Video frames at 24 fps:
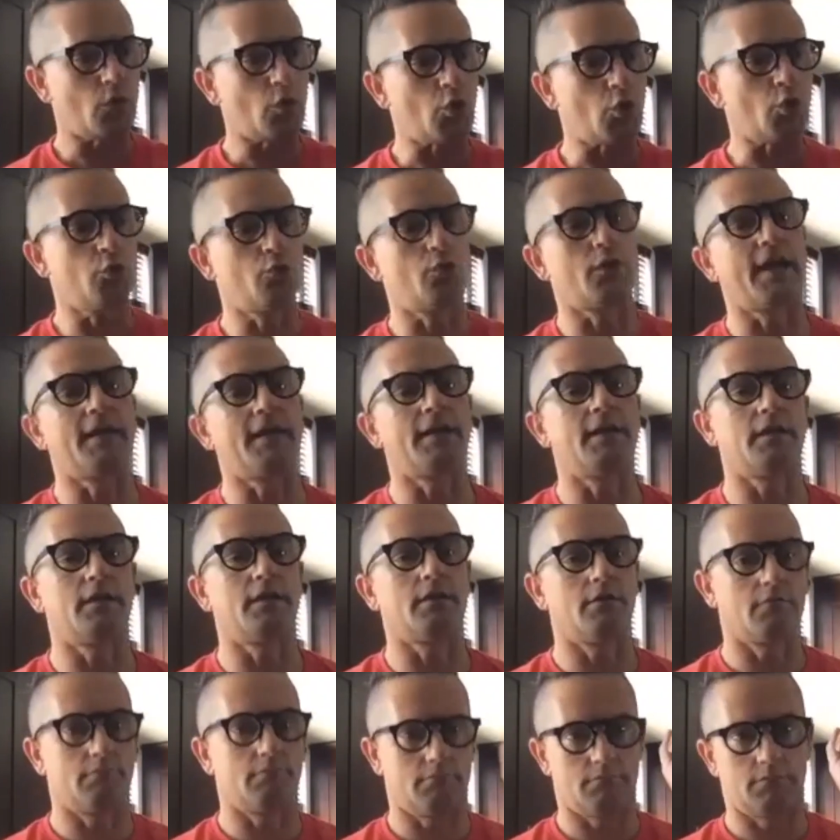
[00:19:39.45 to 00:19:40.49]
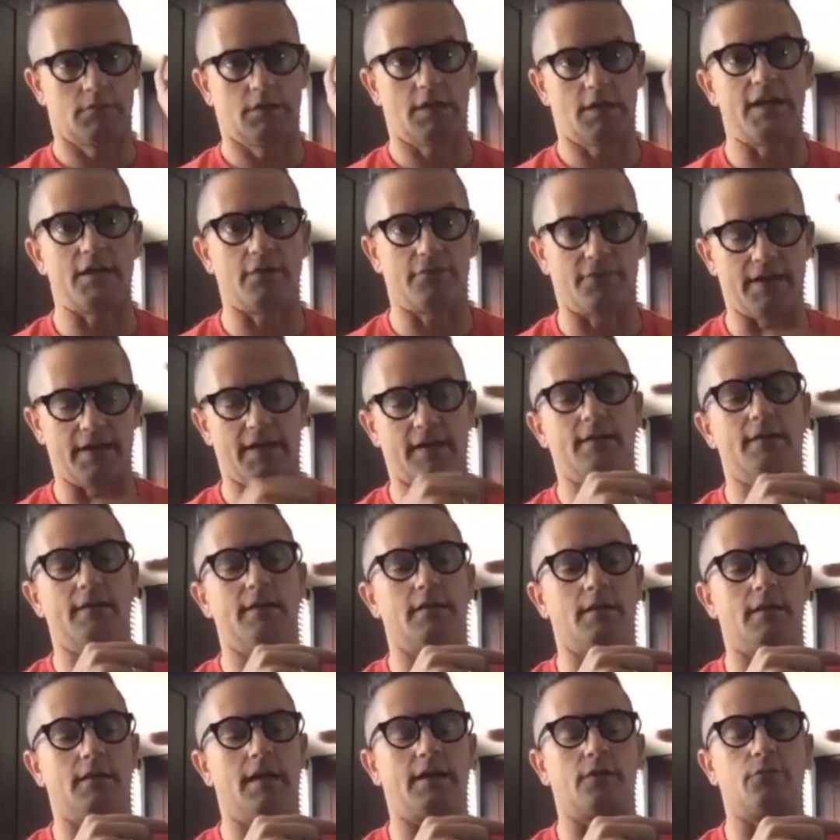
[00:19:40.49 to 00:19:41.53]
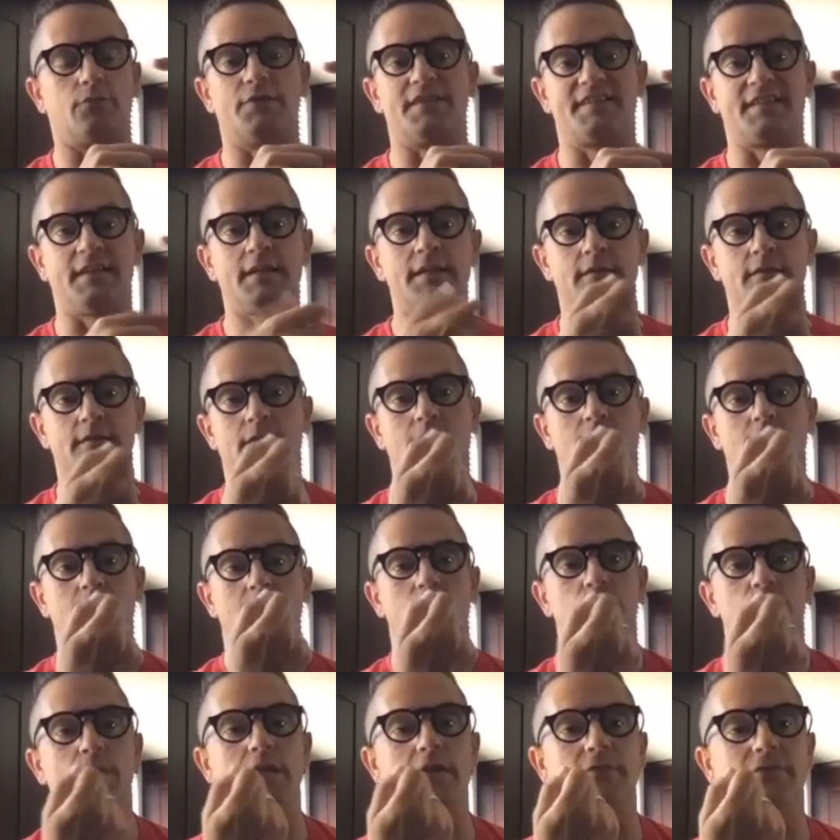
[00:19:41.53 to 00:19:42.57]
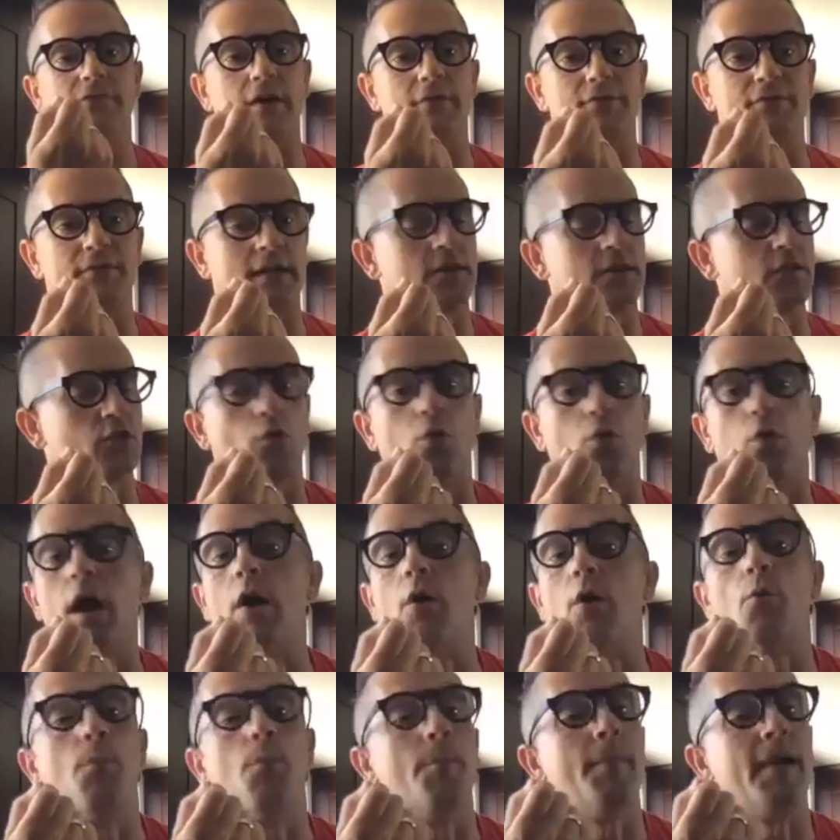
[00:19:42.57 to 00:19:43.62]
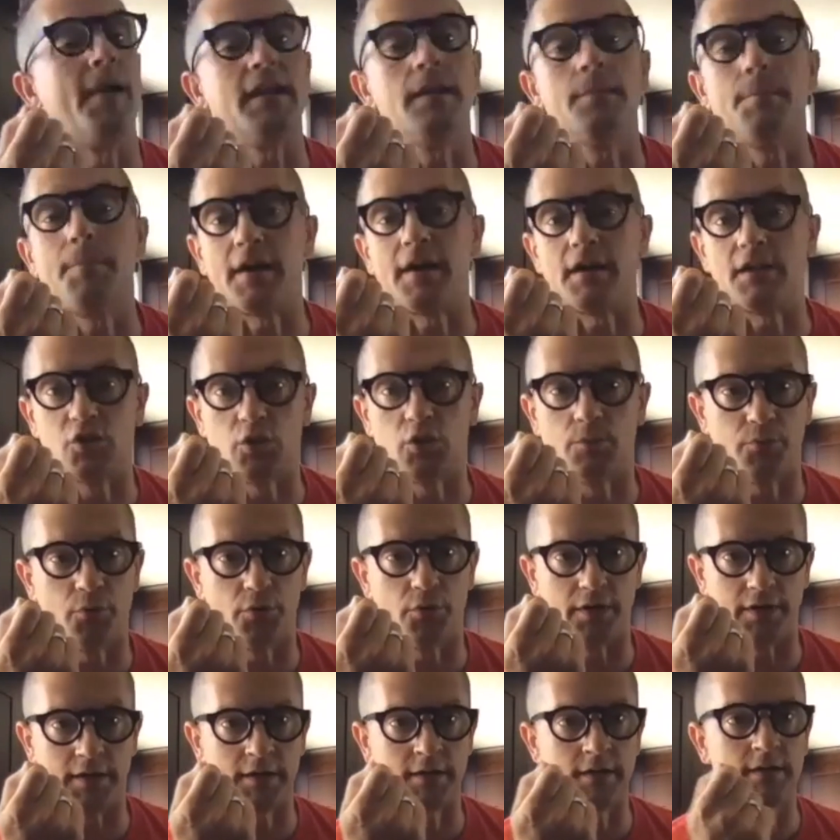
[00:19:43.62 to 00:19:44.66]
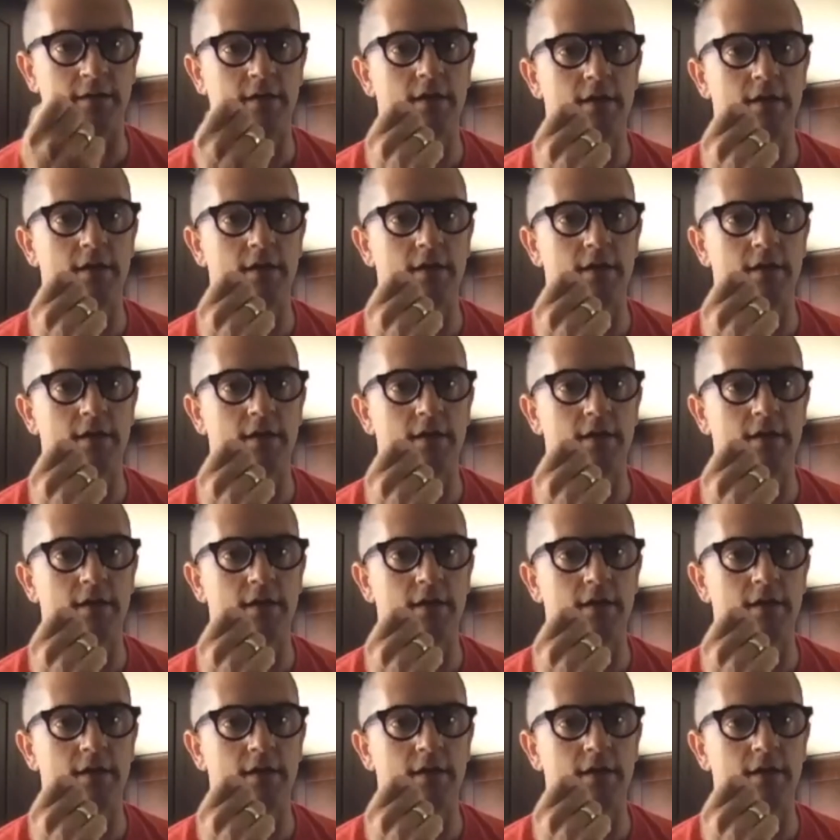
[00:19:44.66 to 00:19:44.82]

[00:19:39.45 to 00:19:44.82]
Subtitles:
You're getting kind of like a little like receipt, 25 cents, or how many bottles you're putting in.